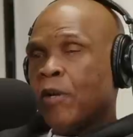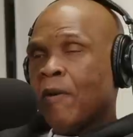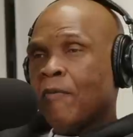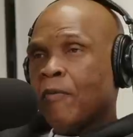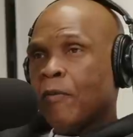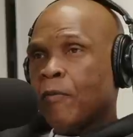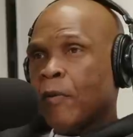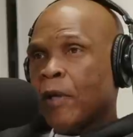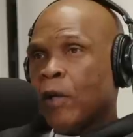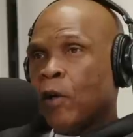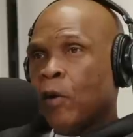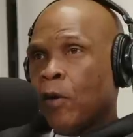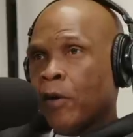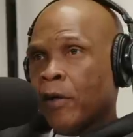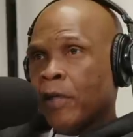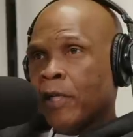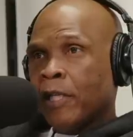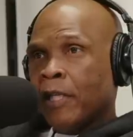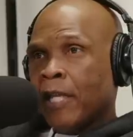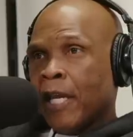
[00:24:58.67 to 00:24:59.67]
you ever
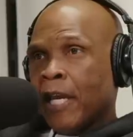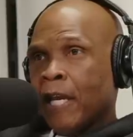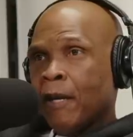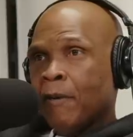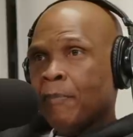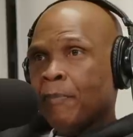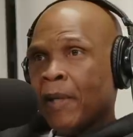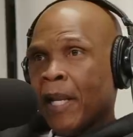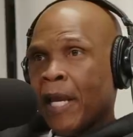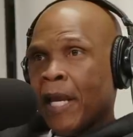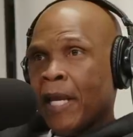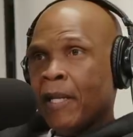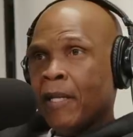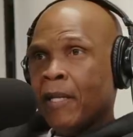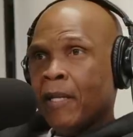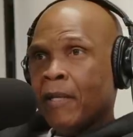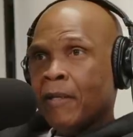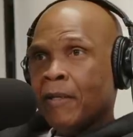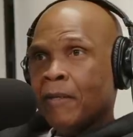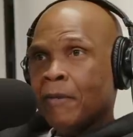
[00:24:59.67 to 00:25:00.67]
record anything and play
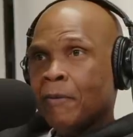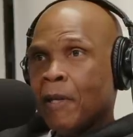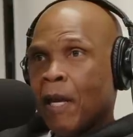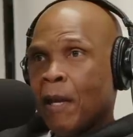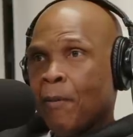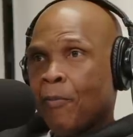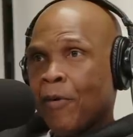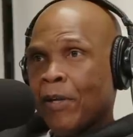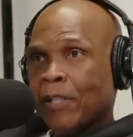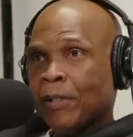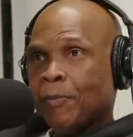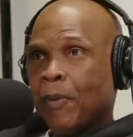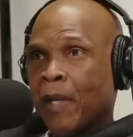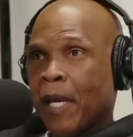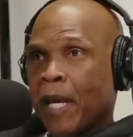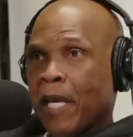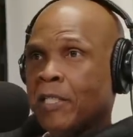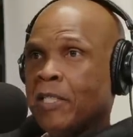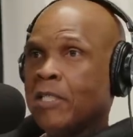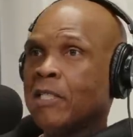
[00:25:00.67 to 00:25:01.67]
it and press yes.
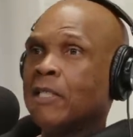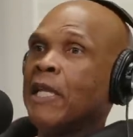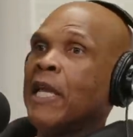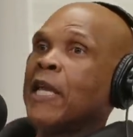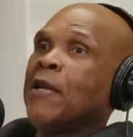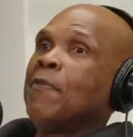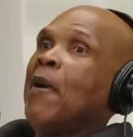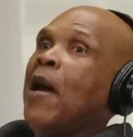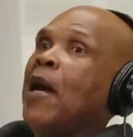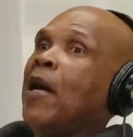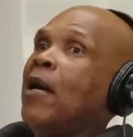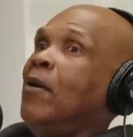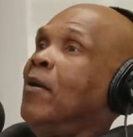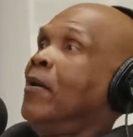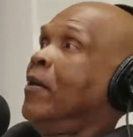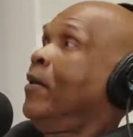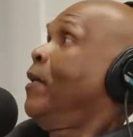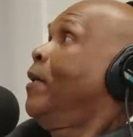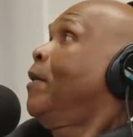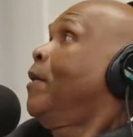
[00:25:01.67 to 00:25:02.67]
play and just lean back on it?